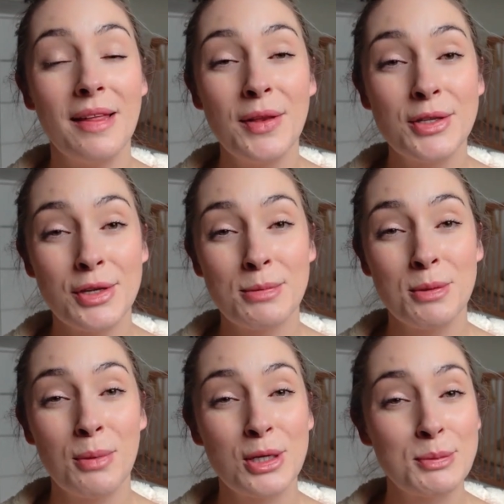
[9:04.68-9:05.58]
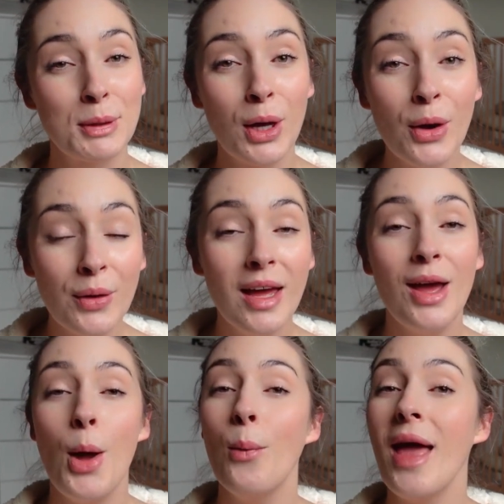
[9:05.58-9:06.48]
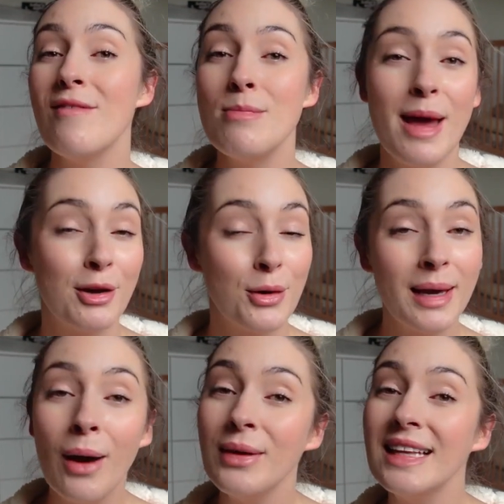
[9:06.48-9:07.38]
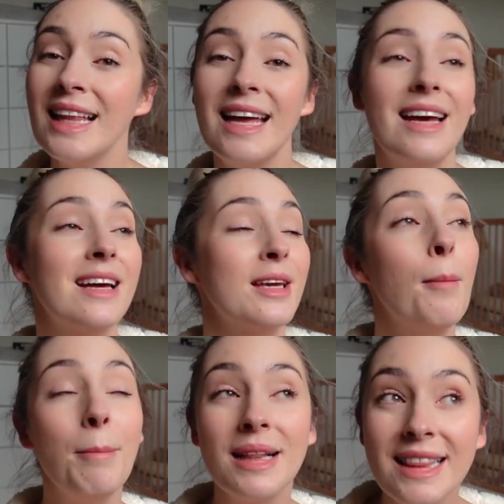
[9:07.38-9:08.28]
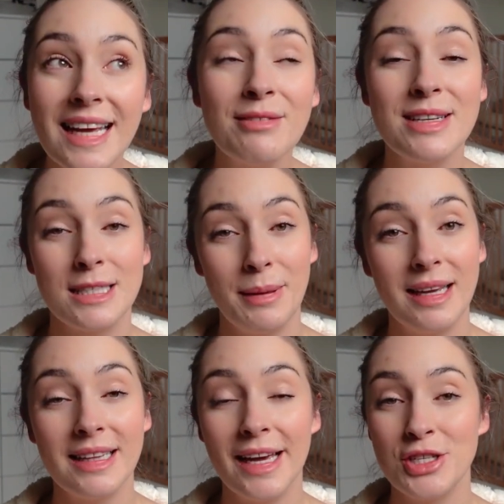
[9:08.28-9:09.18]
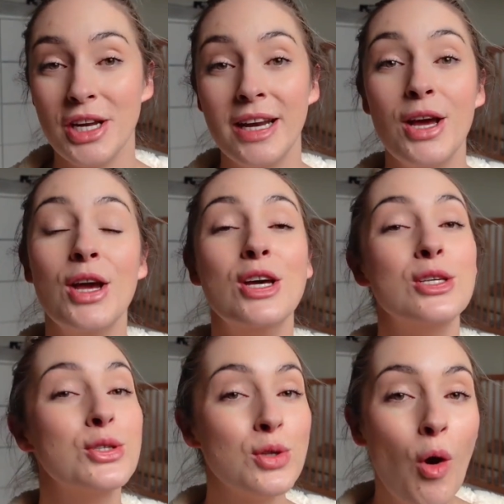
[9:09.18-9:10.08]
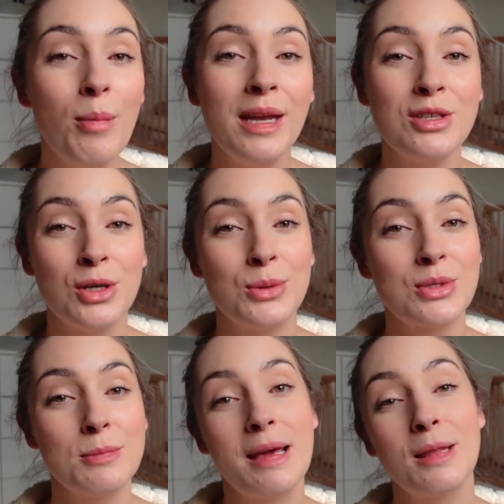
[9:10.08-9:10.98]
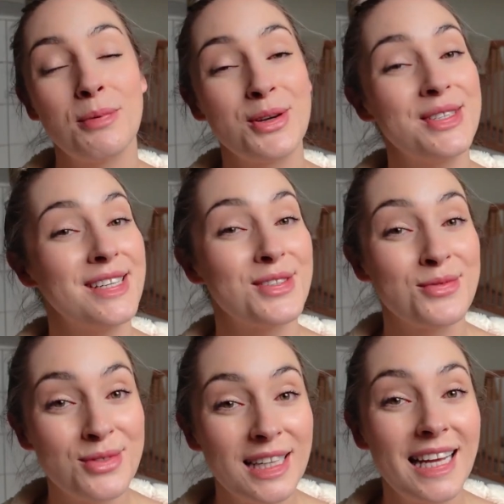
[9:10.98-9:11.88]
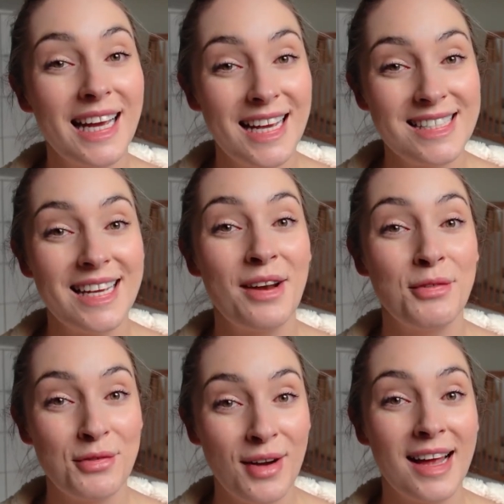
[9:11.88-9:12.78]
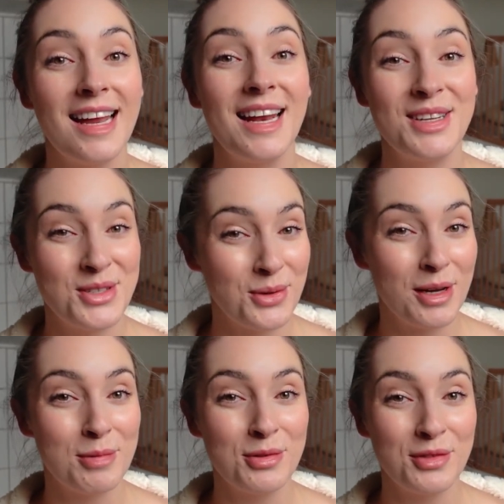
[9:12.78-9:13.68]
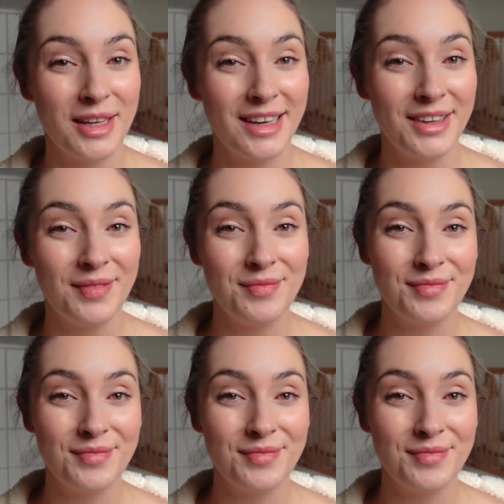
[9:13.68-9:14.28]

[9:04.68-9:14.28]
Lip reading: in the description box below. We have a macro calculator, complete recipe collection, so many tools to make the process really easy and fun and enjoyable for you.